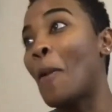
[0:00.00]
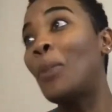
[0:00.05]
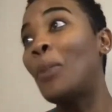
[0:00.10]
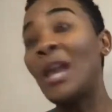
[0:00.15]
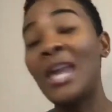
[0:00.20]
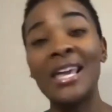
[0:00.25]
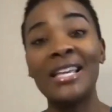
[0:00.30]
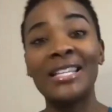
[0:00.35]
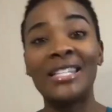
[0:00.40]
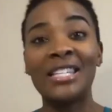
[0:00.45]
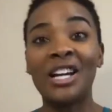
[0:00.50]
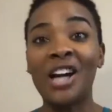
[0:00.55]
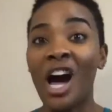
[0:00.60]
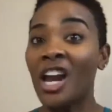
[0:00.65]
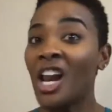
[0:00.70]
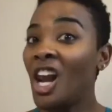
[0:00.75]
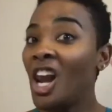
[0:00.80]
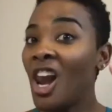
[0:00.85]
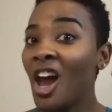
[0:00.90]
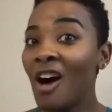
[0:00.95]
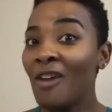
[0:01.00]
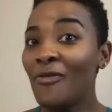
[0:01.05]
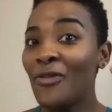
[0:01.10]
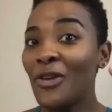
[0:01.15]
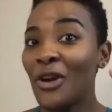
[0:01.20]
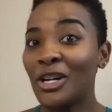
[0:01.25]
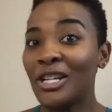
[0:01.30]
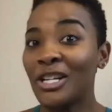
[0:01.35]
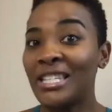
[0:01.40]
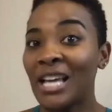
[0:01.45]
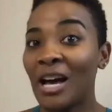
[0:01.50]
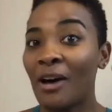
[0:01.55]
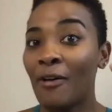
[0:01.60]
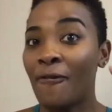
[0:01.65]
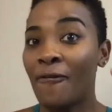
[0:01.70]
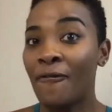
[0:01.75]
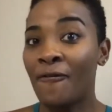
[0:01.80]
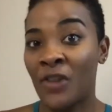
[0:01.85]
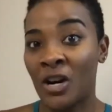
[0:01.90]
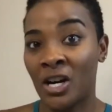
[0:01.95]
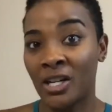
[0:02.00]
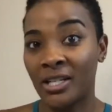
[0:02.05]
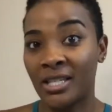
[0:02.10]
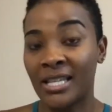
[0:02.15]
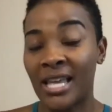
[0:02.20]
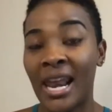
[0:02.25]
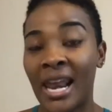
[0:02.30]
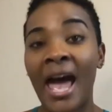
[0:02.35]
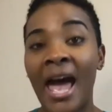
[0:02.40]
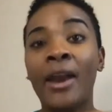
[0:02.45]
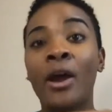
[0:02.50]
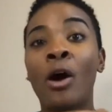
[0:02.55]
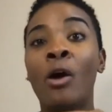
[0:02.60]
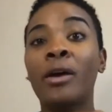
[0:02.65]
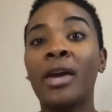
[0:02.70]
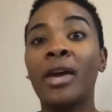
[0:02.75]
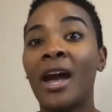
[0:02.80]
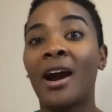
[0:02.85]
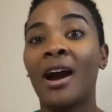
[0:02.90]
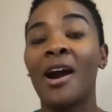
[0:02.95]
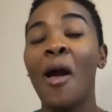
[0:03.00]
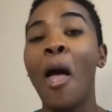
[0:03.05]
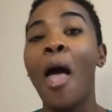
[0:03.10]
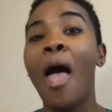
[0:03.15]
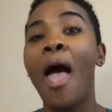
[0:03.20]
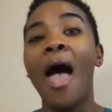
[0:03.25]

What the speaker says: Please, you got to love yourself first. And I don't care.